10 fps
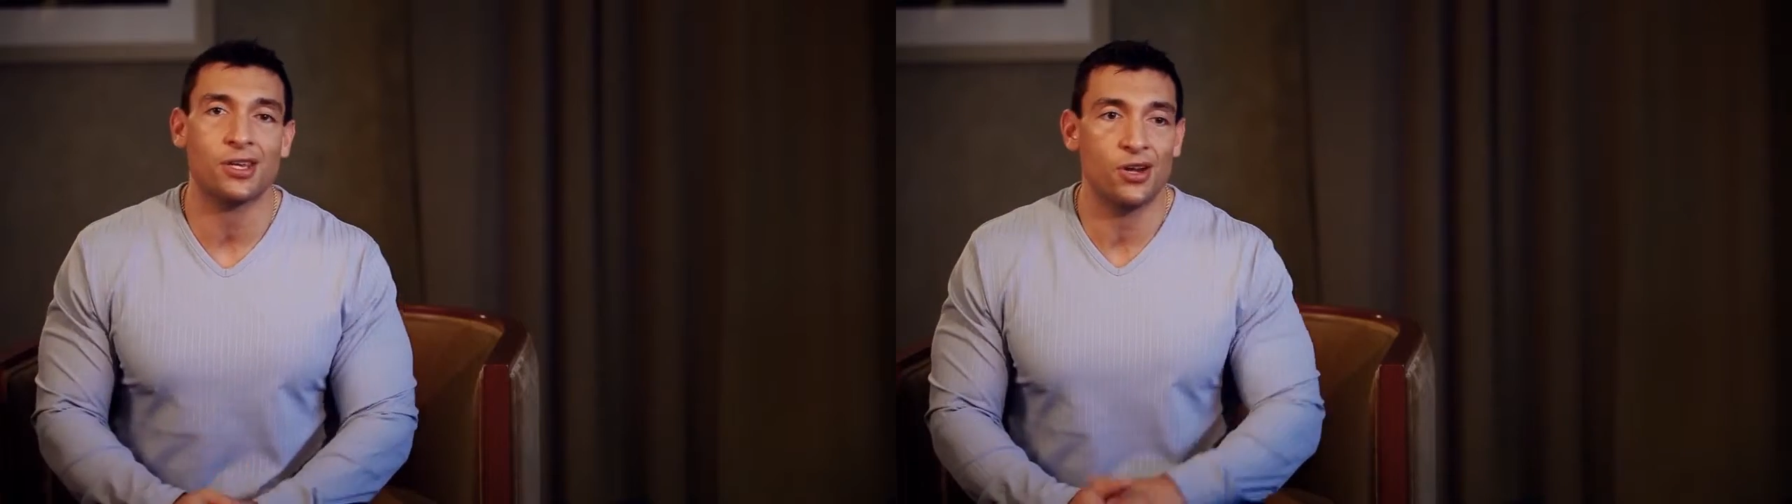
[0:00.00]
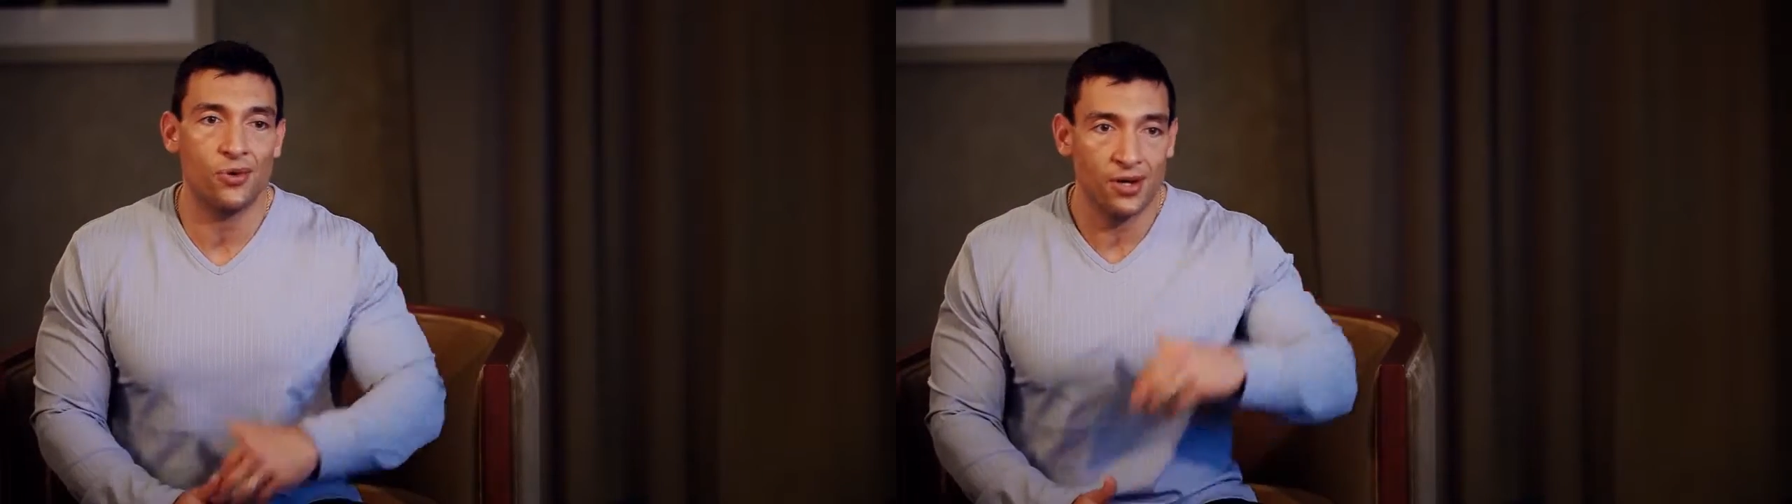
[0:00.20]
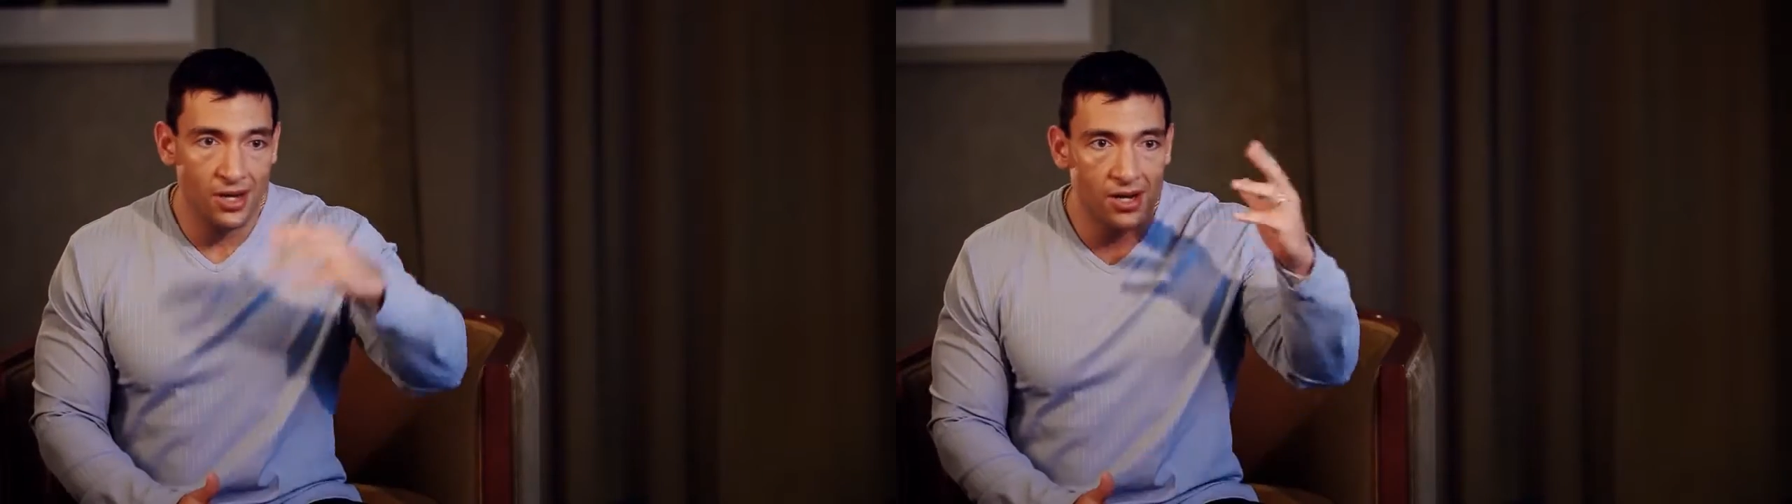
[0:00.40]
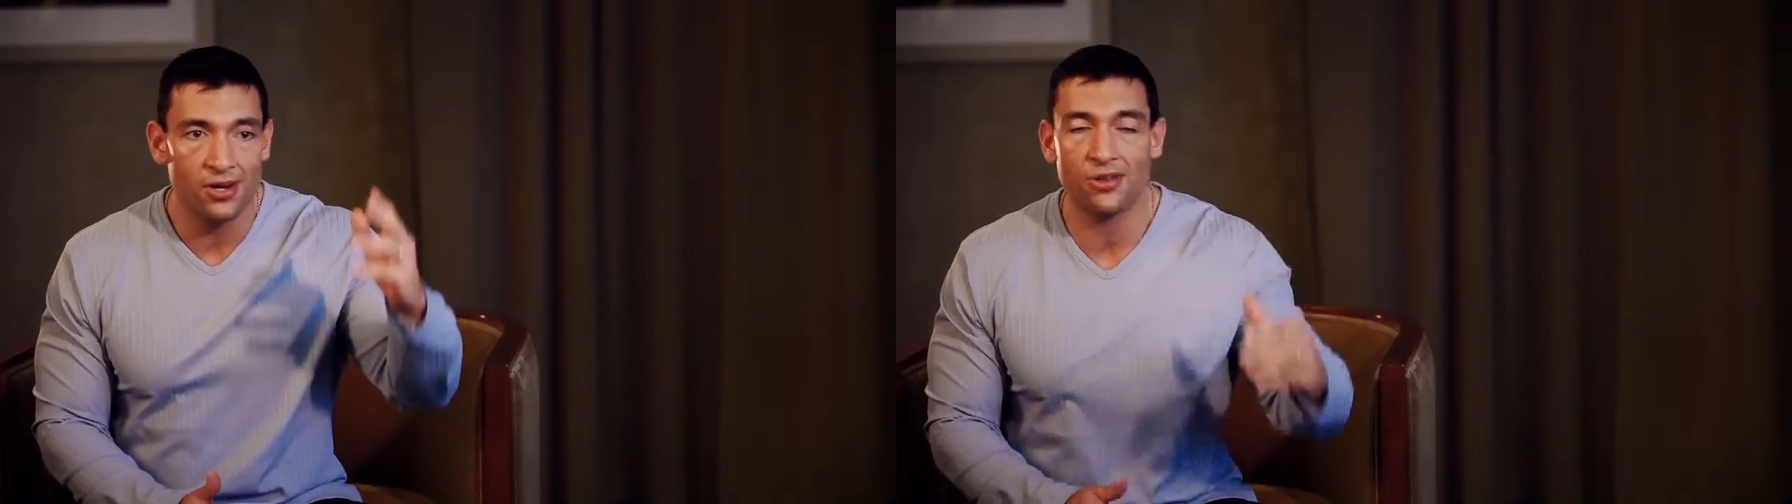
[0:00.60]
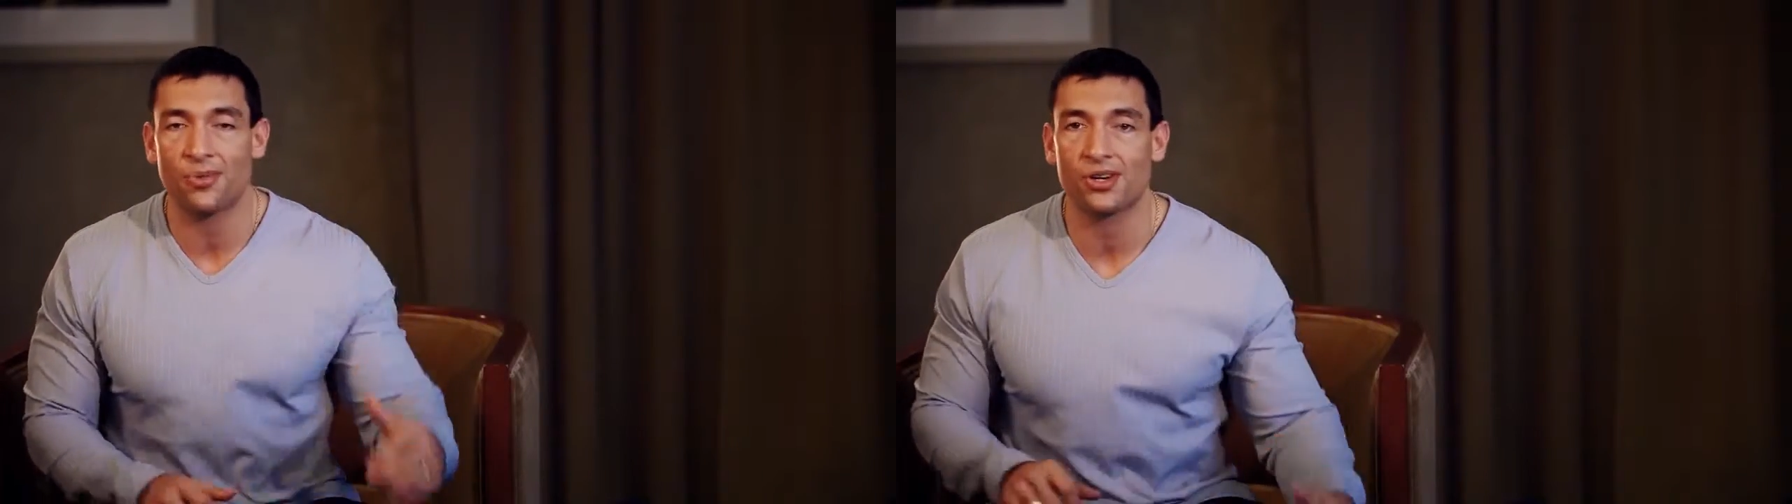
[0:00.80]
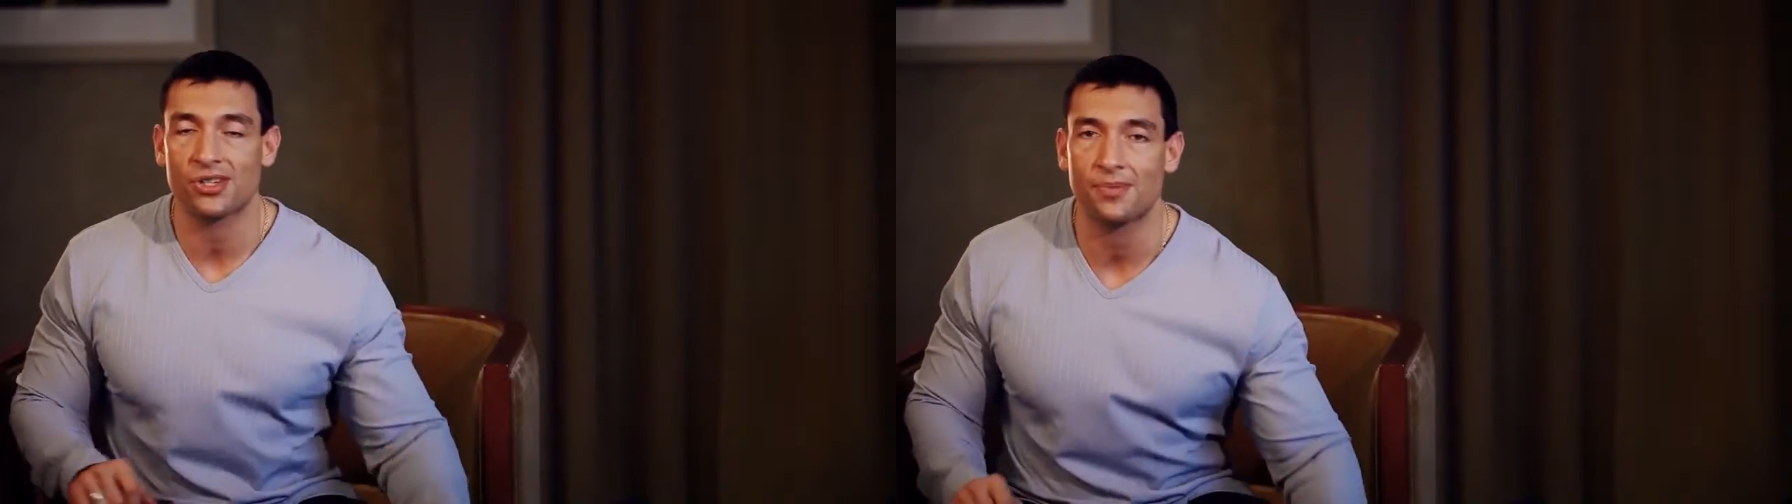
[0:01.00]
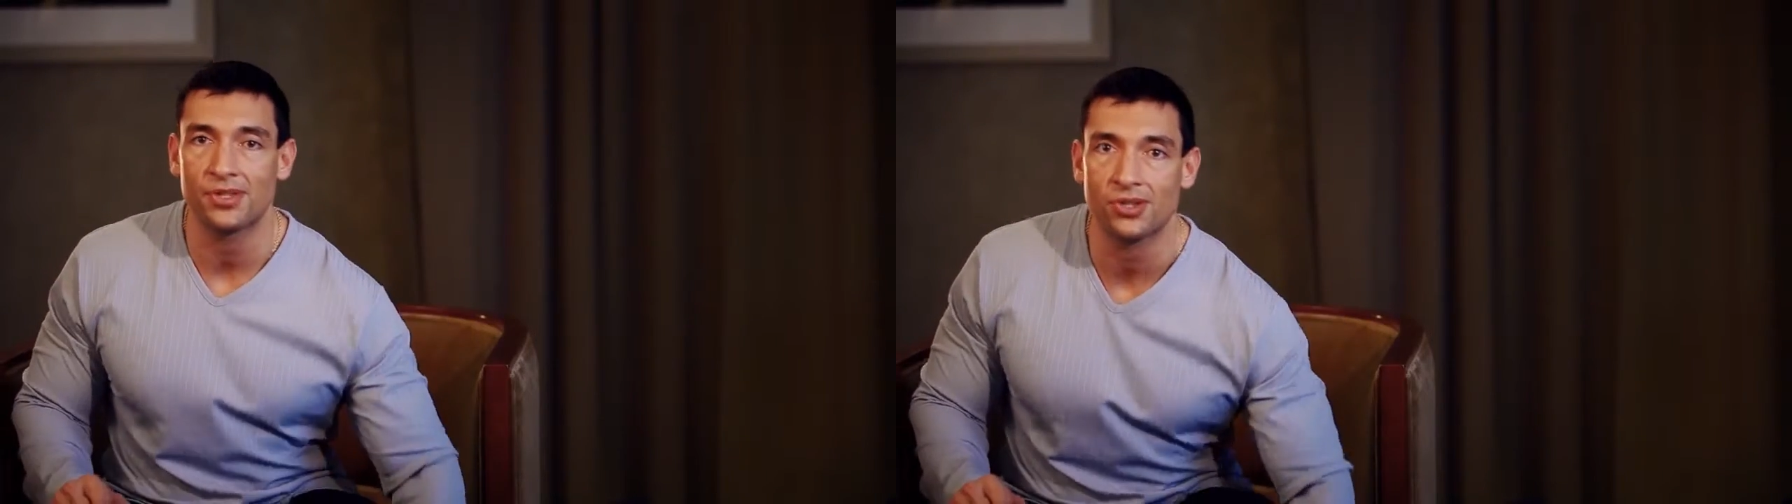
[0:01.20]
Another workshop that's